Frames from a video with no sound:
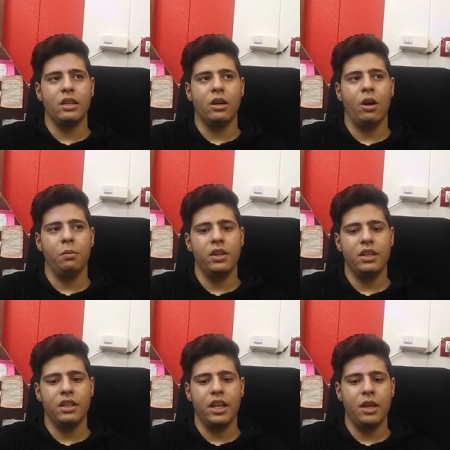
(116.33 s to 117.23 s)
complete
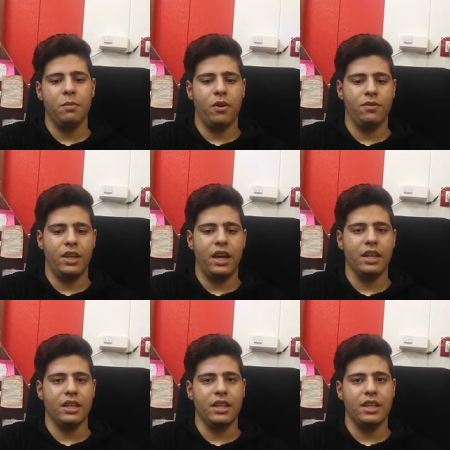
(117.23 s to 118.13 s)
name of that
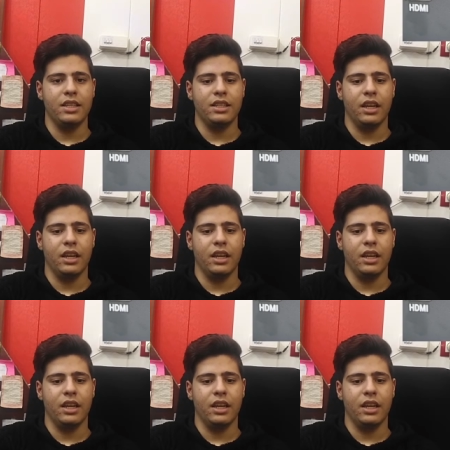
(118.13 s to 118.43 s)
is